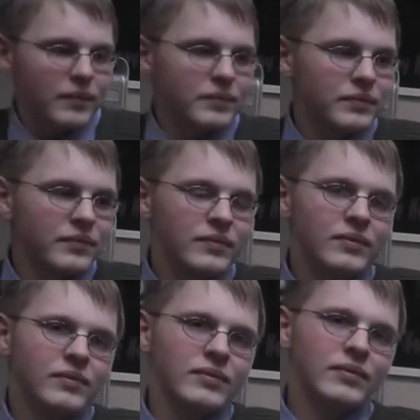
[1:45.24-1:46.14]

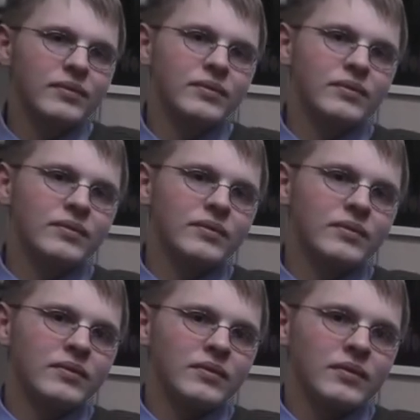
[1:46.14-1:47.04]

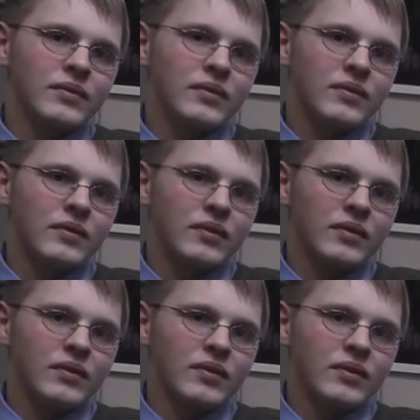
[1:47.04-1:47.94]

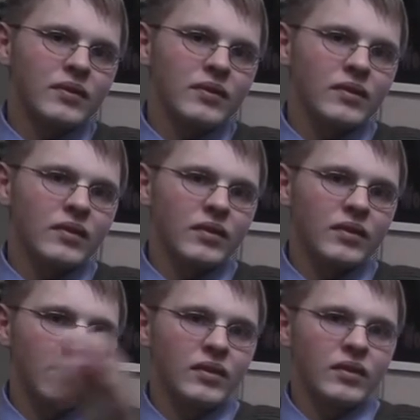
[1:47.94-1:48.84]

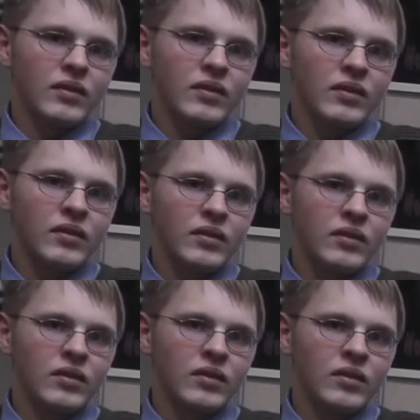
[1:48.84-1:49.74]

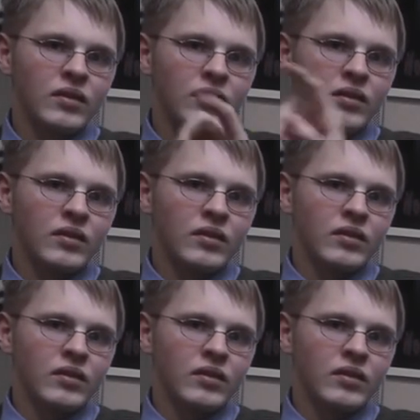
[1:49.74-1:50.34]
The person shown says nothing.